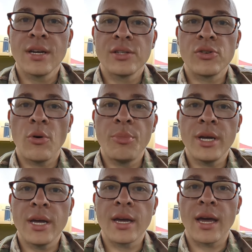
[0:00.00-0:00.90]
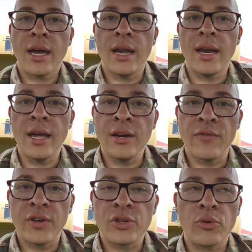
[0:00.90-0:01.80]
so being an
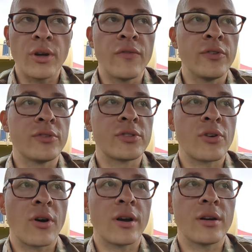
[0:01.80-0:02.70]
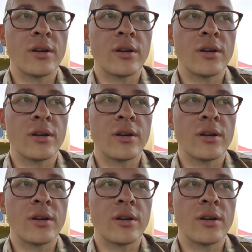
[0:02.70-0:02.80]
individual, if you start,